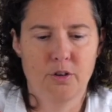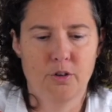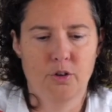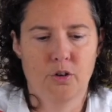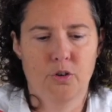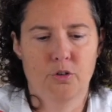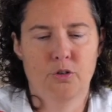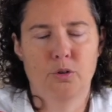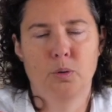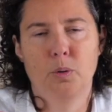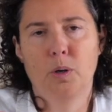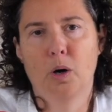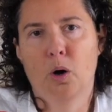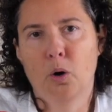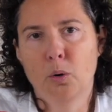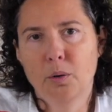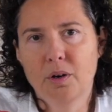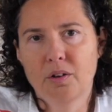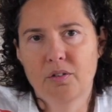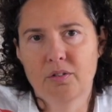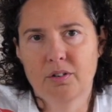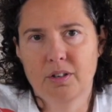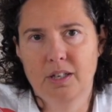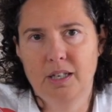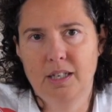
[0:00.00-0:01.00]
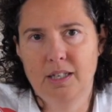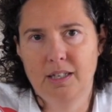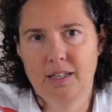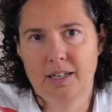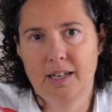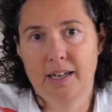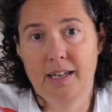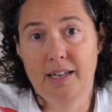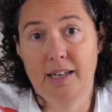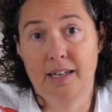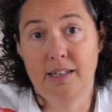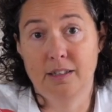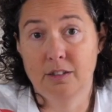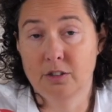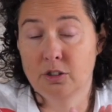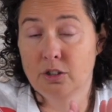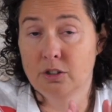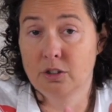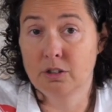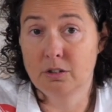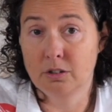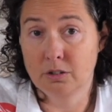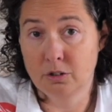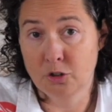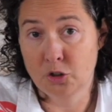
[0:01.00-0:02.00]
So we always say, hey,
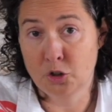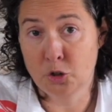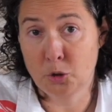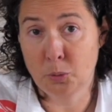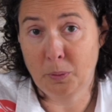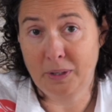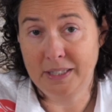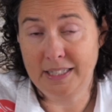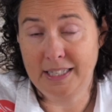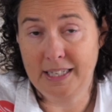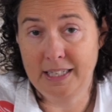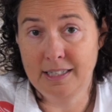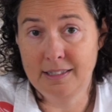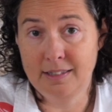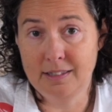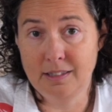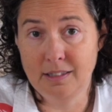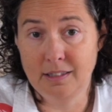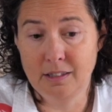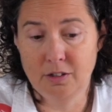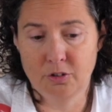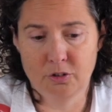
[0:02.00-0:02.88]
20-80.